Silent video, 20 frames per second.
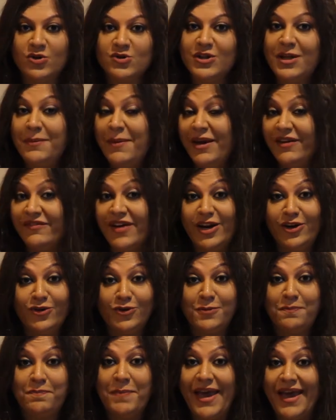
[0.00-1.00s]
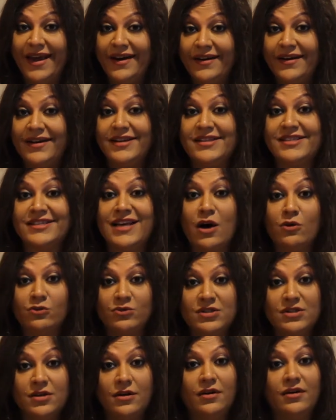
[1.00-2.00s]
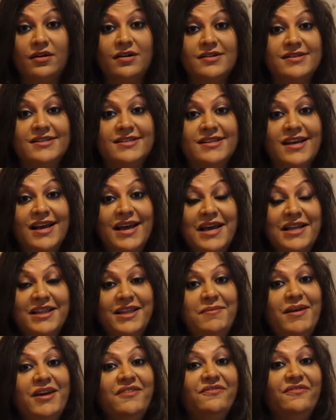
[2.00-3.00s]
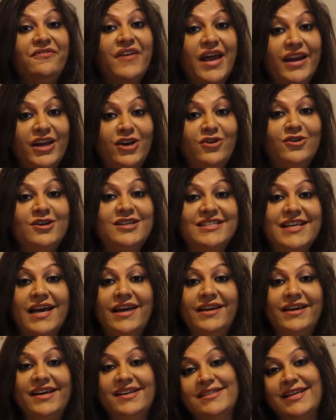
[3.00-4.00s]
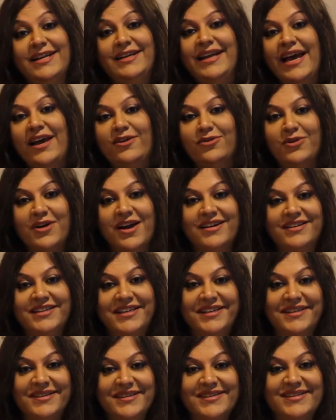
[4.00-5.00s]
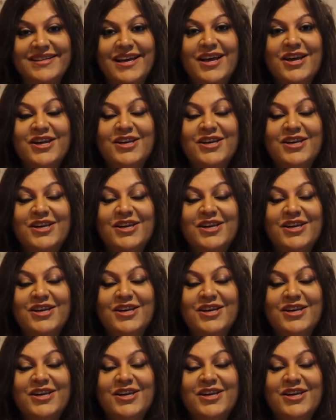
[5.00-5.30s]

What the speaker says: So they make very good parents, counselors, they make very good psychics and tarot card readers.